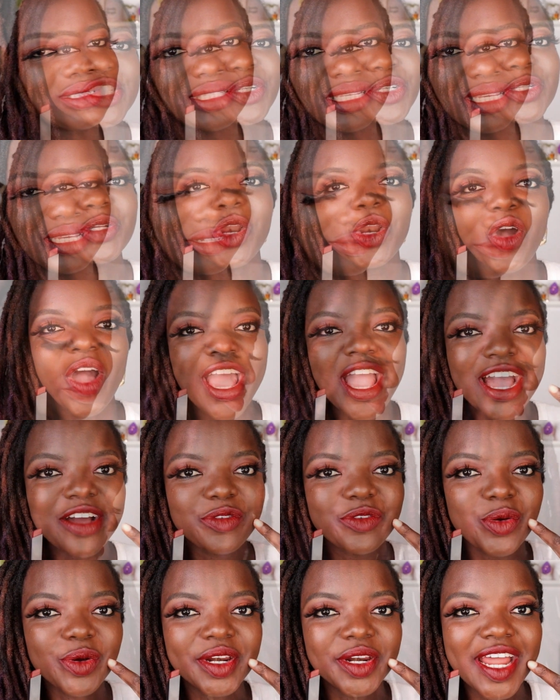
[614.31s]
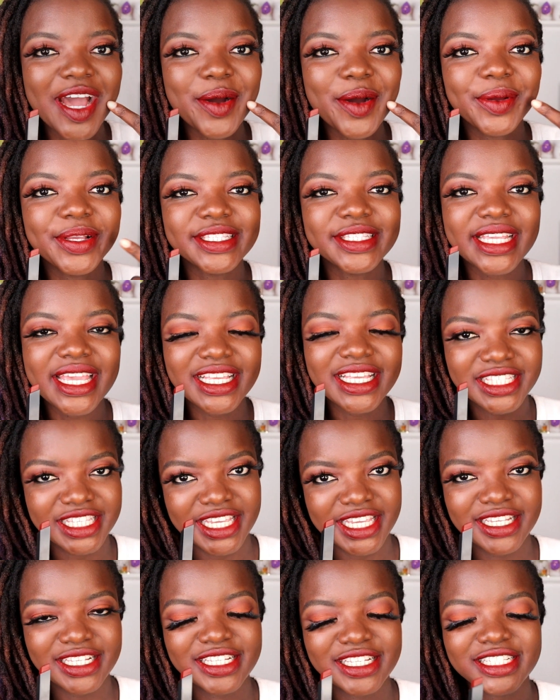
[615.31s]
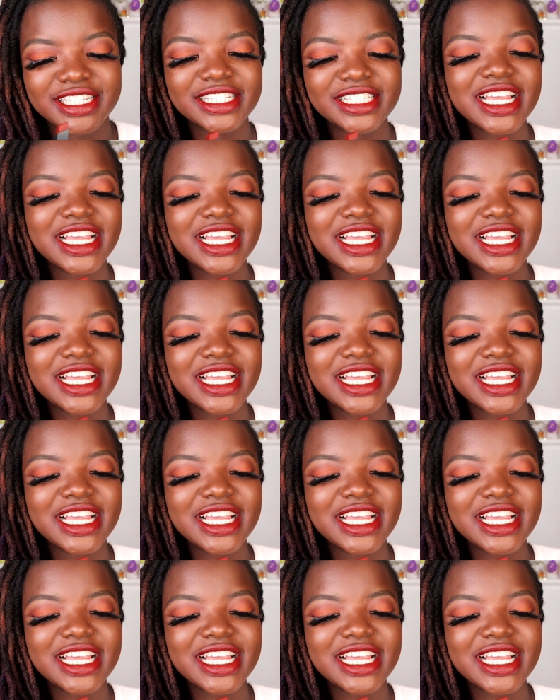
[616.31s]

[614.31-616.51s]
This color I have on now is 18.